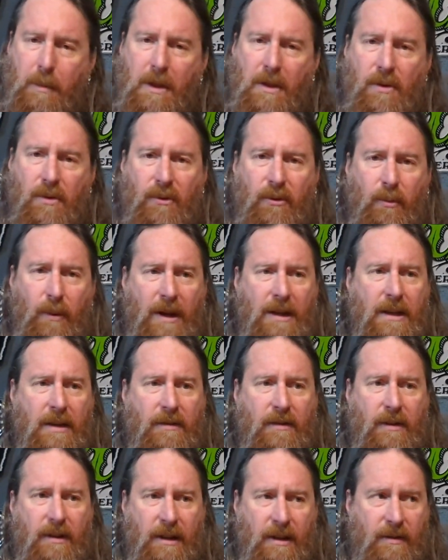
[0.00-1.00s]
The
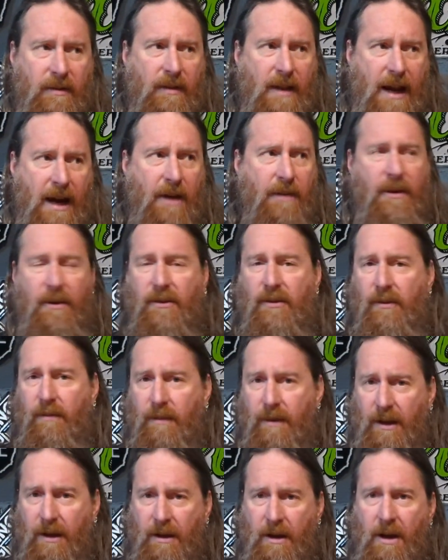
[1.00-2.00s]
sweetness is there,
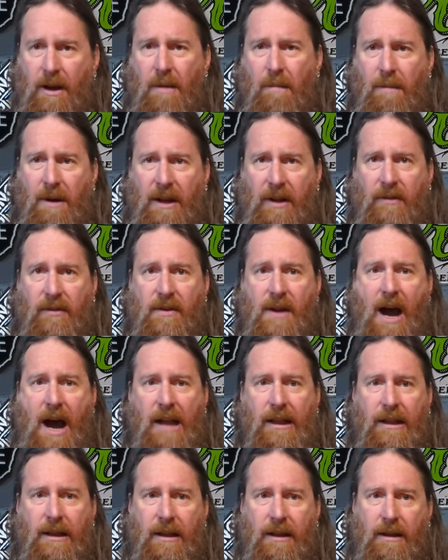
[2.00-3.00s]
but it's
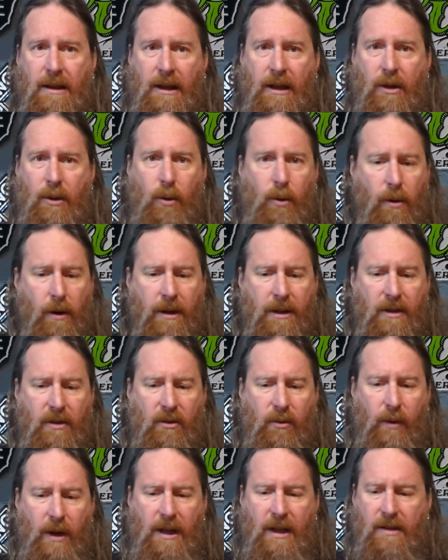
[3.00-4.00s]
not like cloyingly
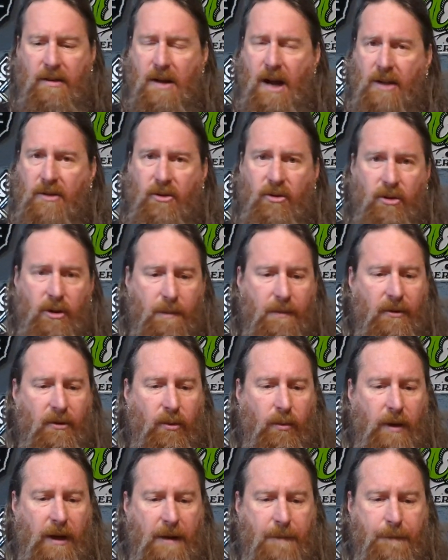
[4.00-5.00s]
sweet. It's not super
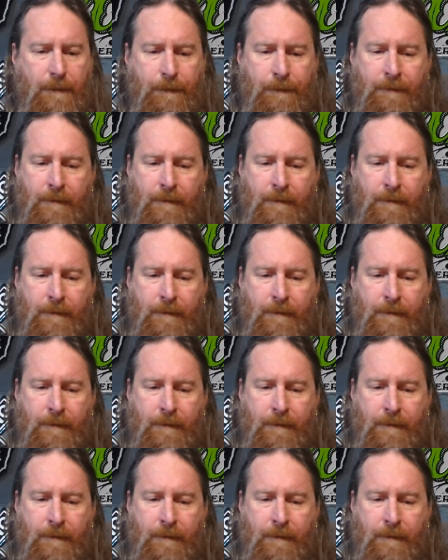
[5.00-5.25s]
sweet.